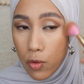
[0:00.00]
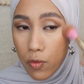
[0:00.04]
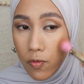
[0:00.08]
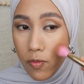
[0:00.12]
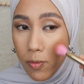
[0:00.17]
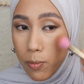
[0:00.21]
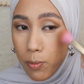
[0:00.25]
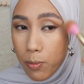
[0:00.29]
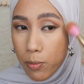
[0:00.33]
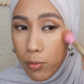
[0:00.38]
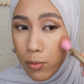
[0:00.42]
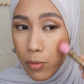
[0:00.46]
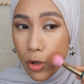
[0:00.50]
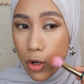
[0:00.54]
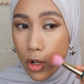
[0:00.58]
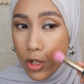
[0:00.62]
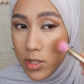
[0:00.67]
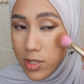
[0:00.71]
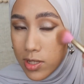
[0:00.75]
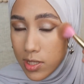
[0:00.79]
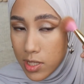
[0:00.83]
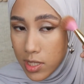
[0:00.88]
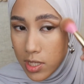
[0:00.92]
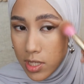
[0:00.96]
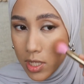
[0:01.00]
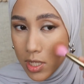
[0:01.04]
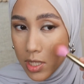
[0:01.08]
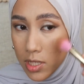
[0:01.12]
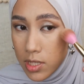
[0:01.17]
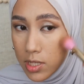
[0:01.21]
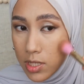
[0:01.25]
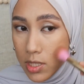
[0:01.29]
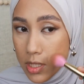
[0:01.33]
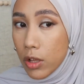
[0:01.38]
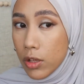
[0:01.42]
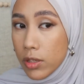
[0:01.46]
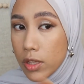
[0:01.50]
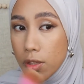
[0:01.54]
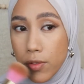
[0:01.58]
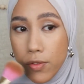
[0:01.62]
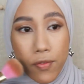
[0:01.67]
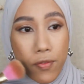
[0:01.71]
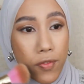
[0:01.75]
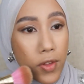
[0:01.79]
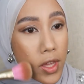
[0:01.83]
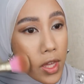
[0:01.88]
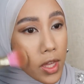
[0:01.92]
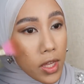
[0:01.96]
of bronziness on the
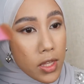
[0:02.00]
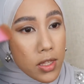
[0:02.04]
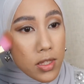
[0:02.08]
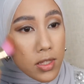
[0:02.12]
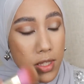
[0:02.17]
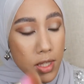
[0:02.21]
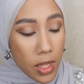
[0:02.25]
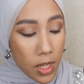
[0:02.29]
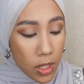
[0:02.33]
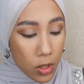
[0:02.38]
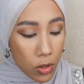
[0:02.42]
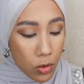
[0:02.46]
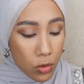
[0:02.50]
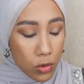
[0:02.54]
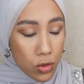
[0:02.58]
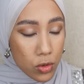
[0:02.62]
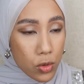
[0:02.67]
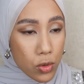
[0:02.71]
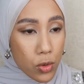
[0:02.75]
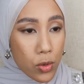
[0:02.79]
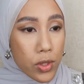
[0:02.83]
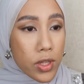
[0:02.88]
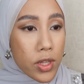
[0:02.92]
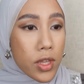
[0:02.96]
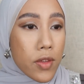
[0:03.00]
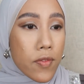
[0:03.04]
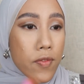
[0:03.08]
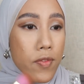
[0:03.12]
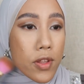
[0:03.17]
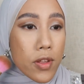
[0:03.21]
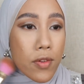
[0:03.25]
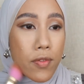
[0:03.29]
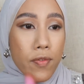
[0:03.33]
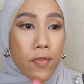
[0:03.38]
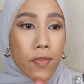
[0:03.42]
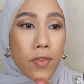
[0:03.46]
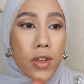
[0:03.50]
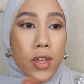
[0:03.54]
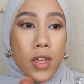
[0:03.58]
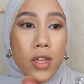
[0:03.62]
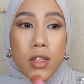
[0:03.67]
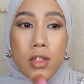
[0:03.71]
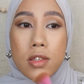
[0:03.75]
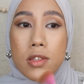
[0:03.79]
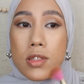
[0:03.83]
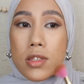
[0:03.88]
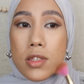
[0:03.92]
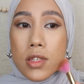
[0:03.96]
face and also give the
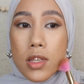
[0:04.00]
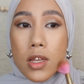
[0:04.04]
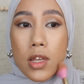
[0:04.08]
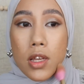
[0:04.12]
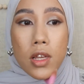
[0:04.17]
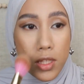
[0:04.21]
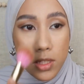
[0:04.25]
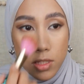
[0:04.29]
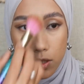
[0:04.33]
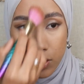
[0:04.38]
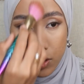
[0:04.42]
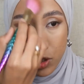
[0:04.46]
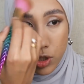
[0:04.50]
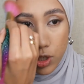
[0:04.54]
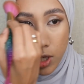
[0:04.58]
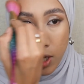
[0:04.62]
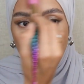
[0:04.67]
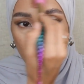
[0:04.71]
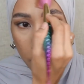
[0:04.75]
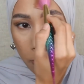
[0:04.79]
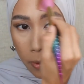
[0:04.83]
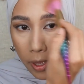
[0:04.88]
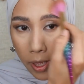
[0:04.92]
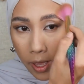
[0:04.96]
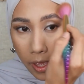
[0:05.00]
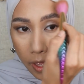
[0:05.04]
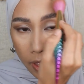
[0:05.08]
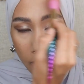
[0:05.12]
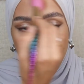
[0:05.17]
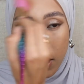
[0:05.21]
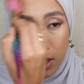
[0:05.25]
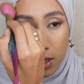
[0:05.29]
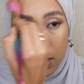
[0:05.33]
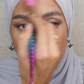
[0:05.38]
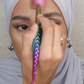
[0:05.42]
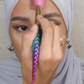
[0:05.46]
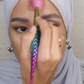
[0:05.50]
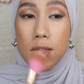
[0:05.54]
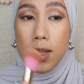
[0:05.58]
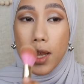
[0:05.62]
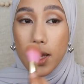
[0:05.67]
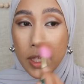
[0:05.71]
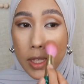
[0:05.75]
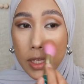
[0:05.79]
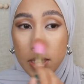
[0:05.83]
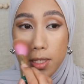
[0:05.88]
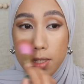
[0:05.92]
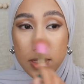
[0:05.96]
face its shape back. It's
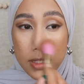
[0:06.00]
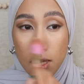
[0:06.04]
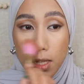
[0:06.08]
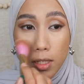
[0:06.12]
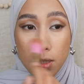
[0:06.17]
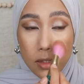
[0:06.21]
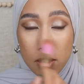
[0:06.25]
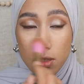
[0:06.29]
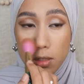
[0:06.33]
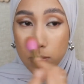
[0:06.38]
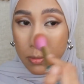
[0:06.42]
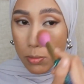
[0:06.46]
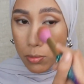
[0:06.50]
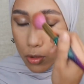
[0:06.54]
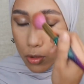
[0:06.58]
like a subtle